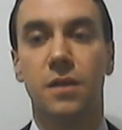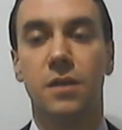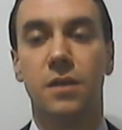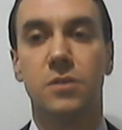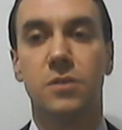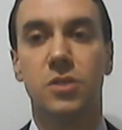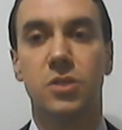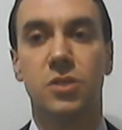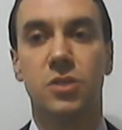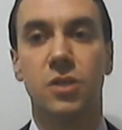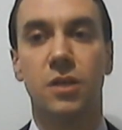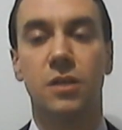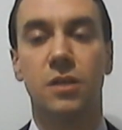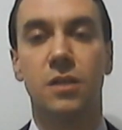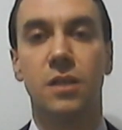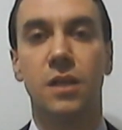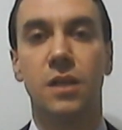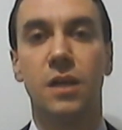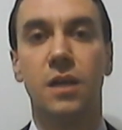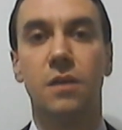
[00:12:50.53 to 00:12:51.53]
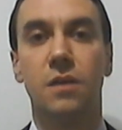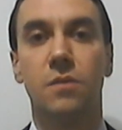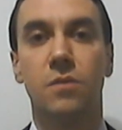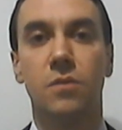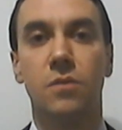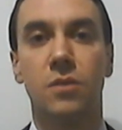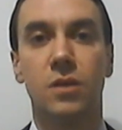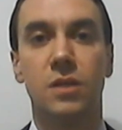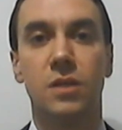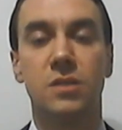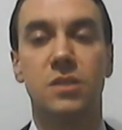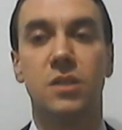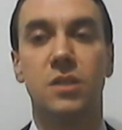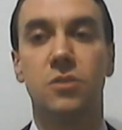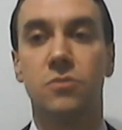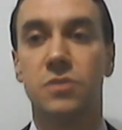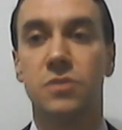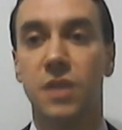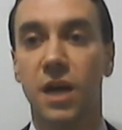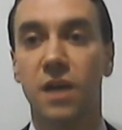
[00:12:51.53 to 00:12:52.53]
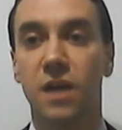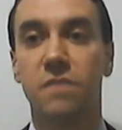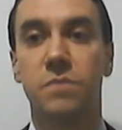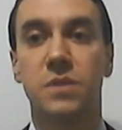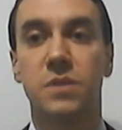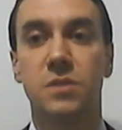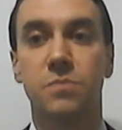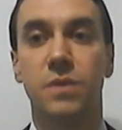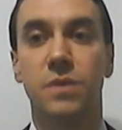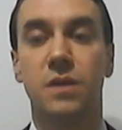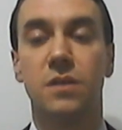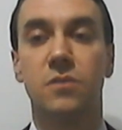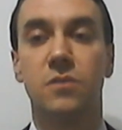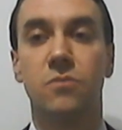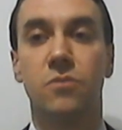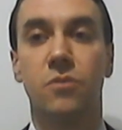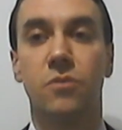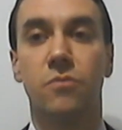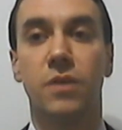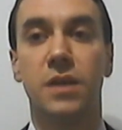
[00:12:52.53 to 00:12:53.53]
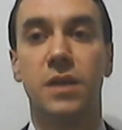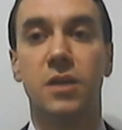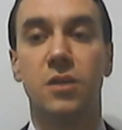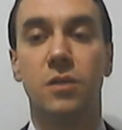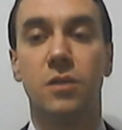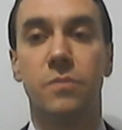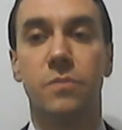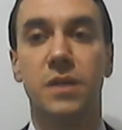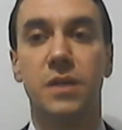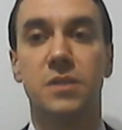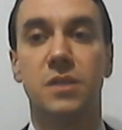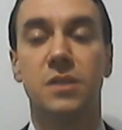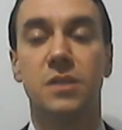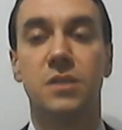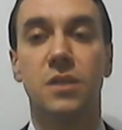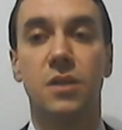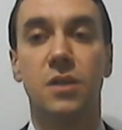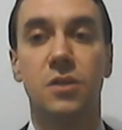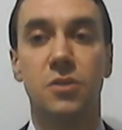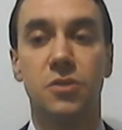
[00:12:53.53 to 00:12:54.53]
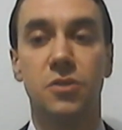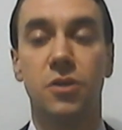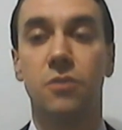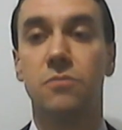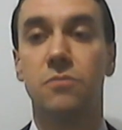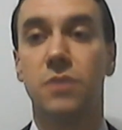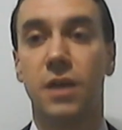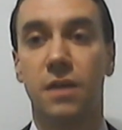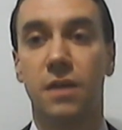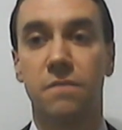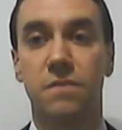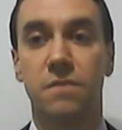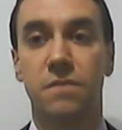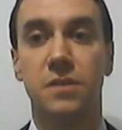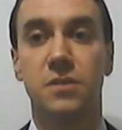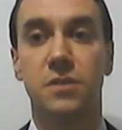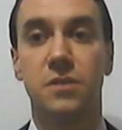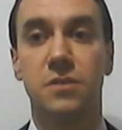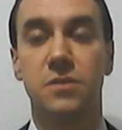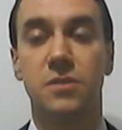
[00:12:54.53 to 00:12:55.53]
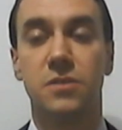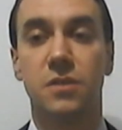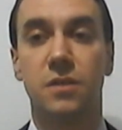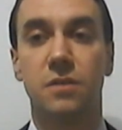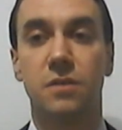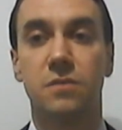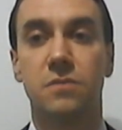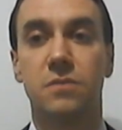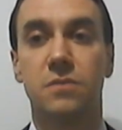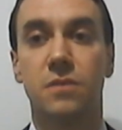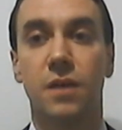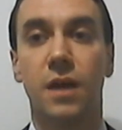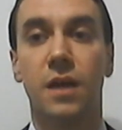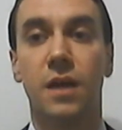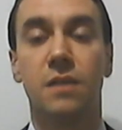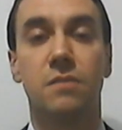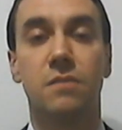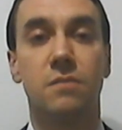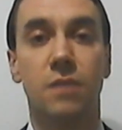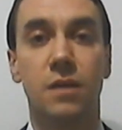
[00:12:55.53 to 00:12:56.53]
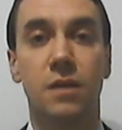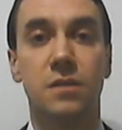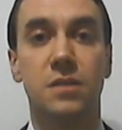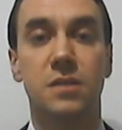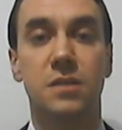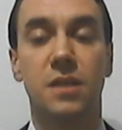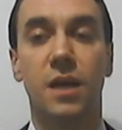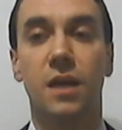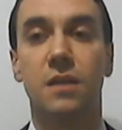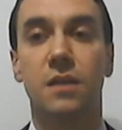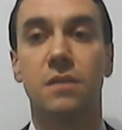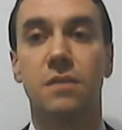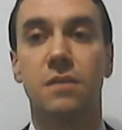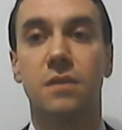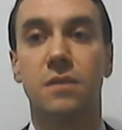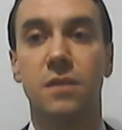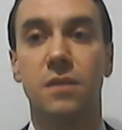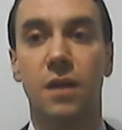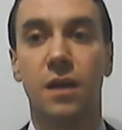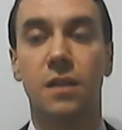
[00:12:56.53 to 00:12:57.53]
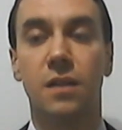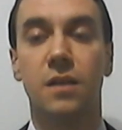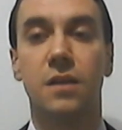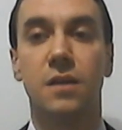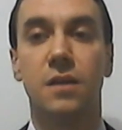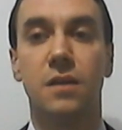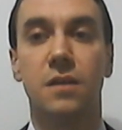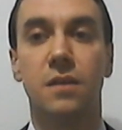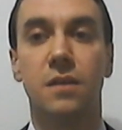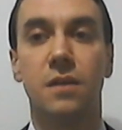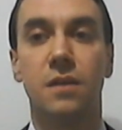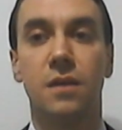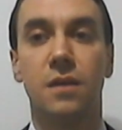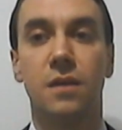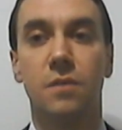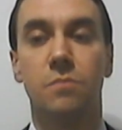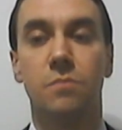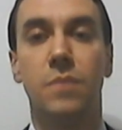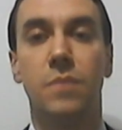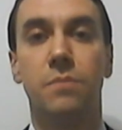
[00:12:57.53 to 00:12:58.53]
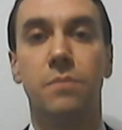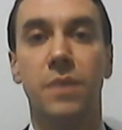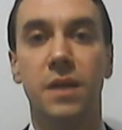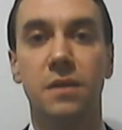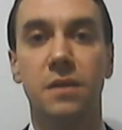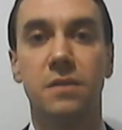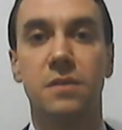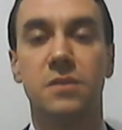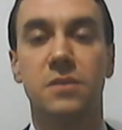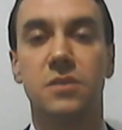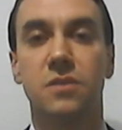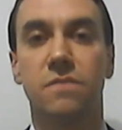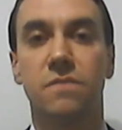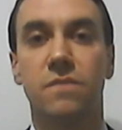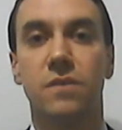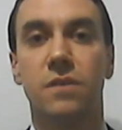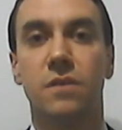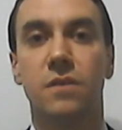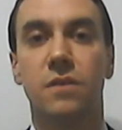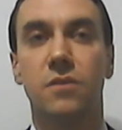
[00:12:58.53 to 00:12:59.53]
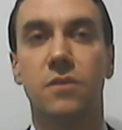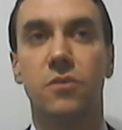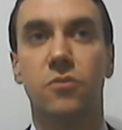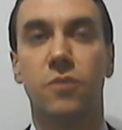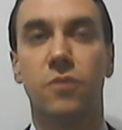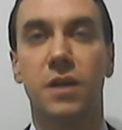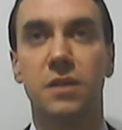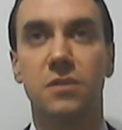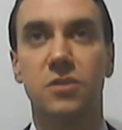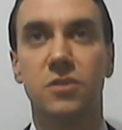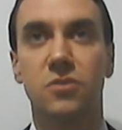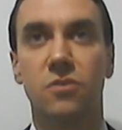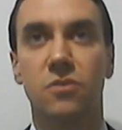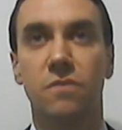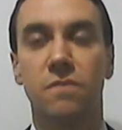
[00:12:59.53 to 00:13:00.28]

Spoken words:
certainly the constituents I have been speaking to on a regular basis don't have these concerns and understand that culling and maintenance of the correct sort